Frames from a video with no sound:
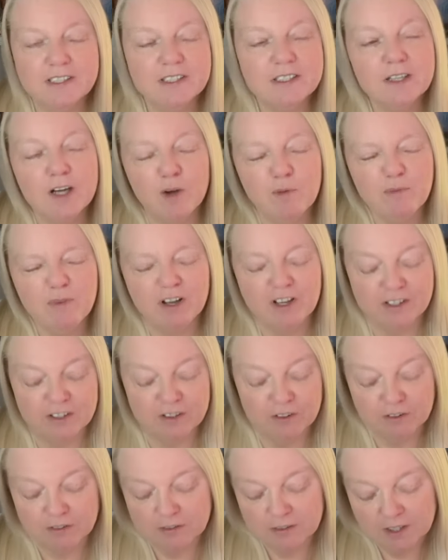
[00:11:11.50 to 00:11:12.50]
I might have
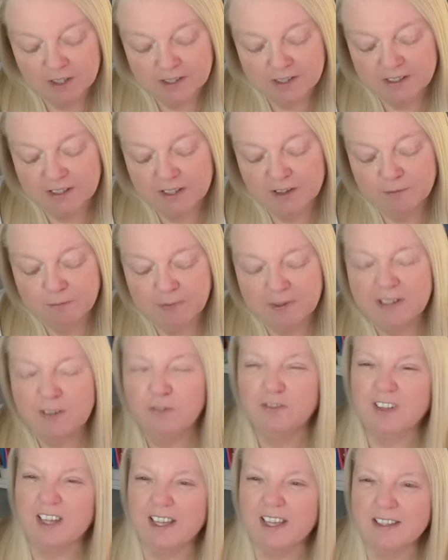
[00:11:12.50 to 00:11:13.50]
gone. I don't know. I've been
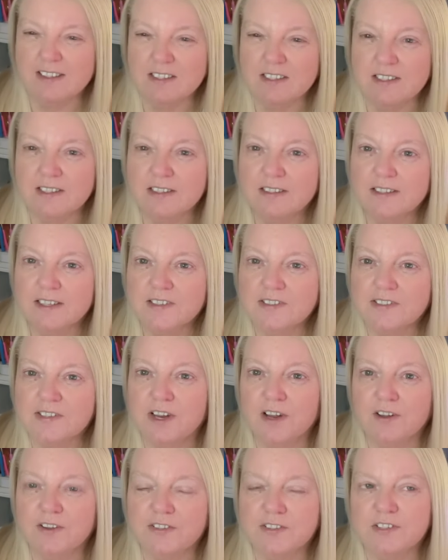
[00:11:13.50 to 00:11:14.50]
off gigs this
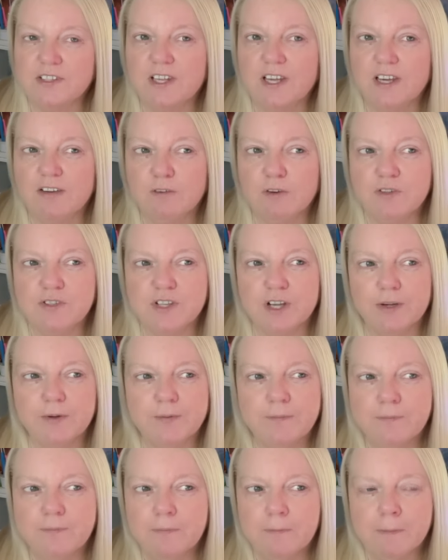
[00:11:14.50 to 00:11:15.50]
last year or so.
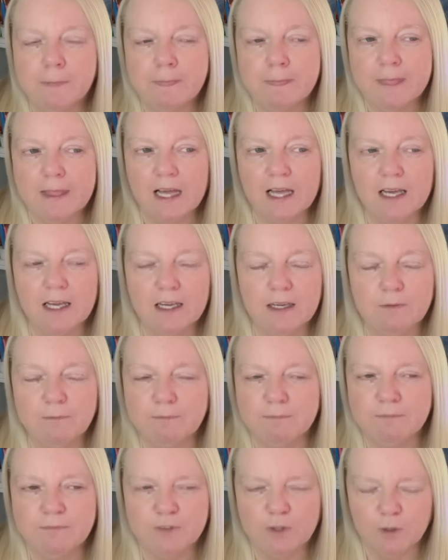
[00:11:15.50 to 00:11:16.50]

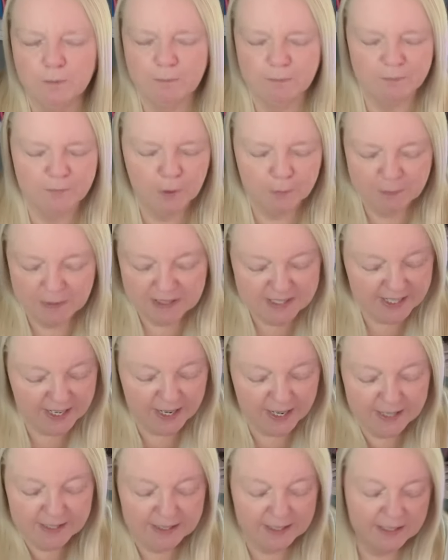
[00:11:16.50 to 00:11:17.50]
Um, not not been to
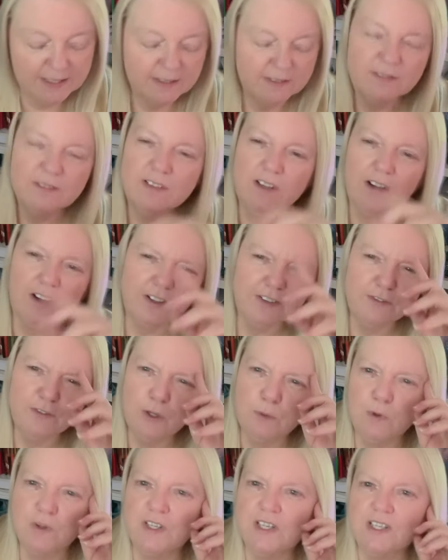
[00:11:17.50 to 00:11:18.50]
any, and kind of
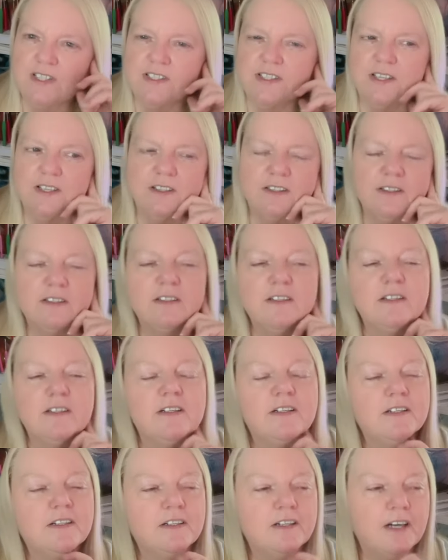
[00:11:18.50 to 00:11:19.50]
not wanting to
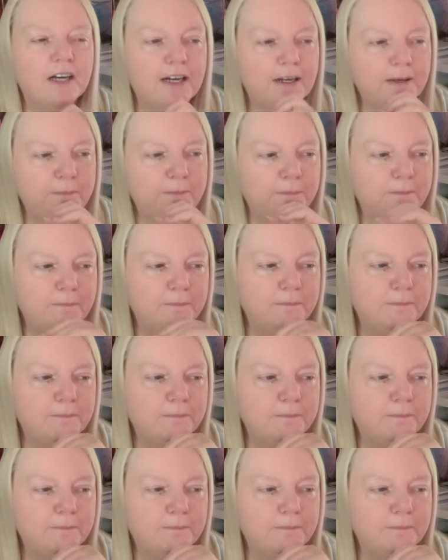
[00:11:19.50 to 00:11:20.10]
um,